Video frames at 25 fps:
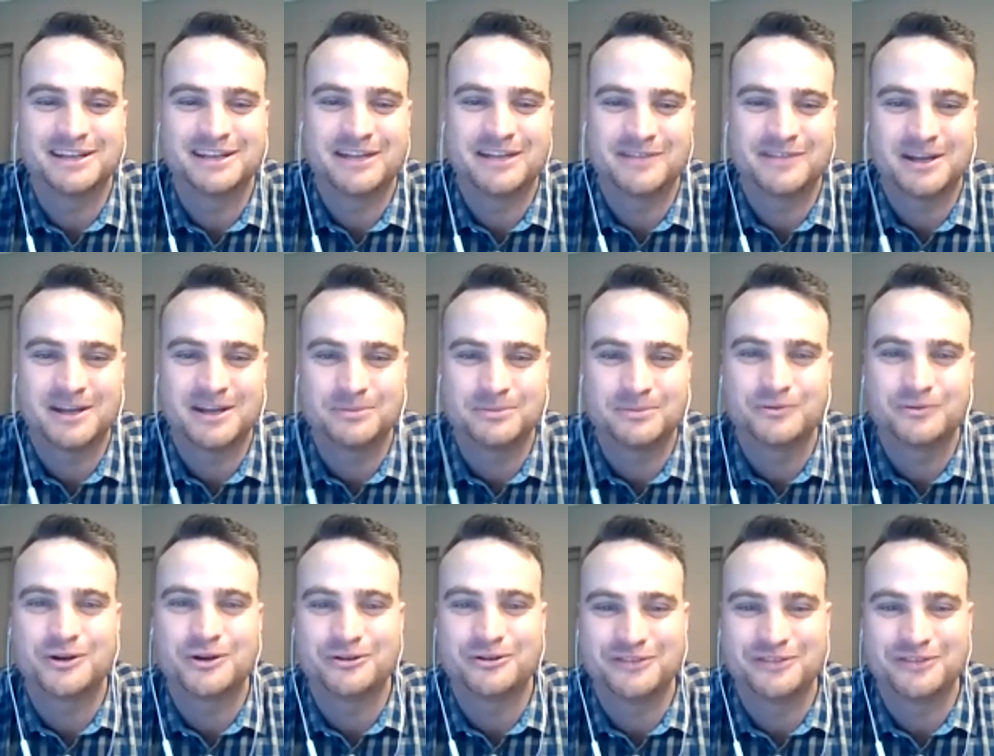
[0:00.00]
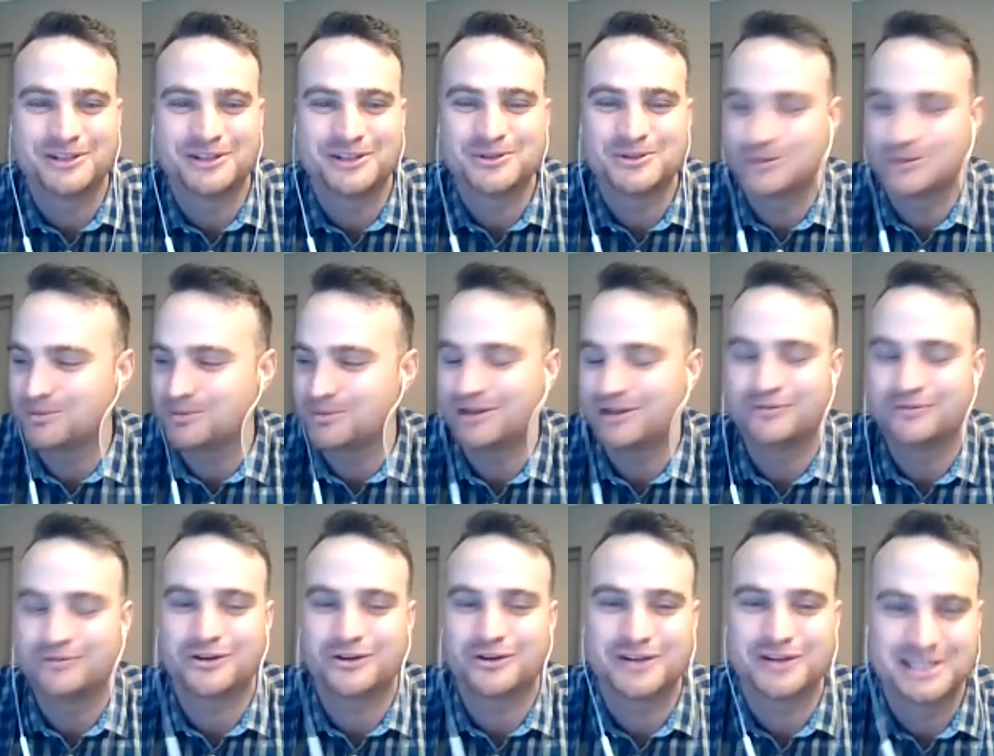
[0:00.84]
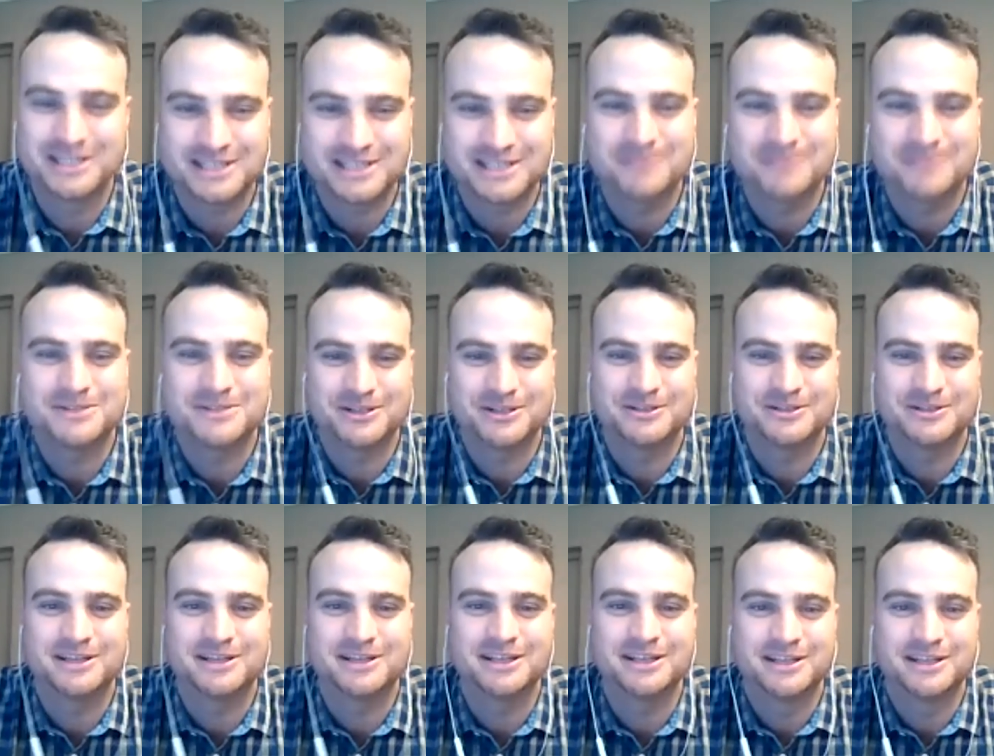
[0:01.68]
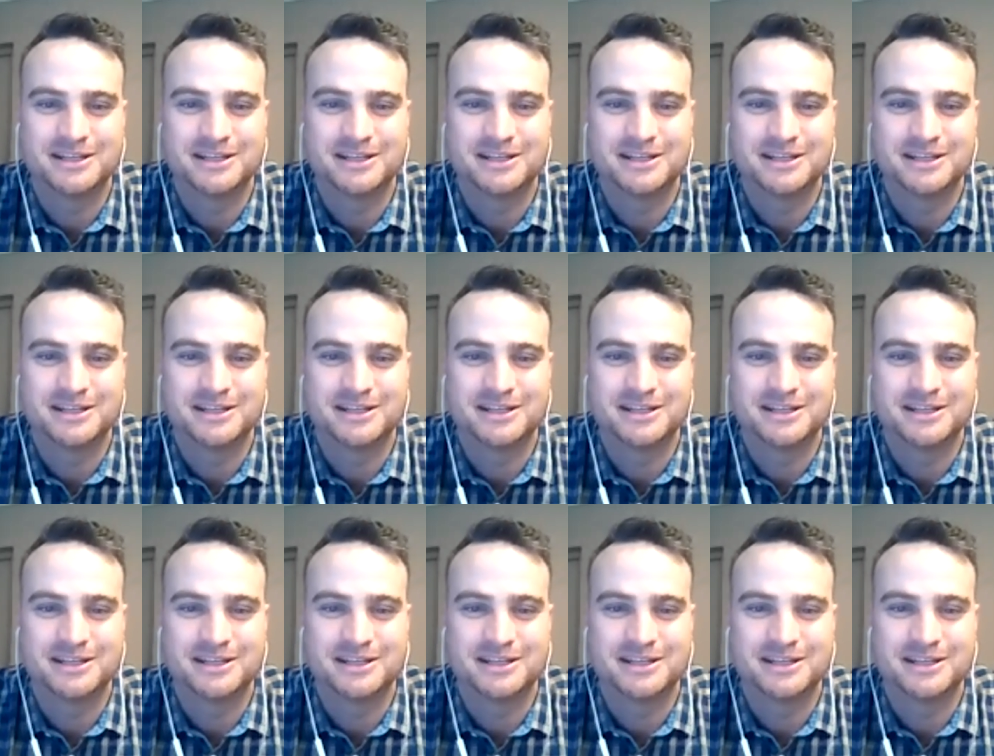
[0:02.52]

have a cup of coffee and talk about forex absolutely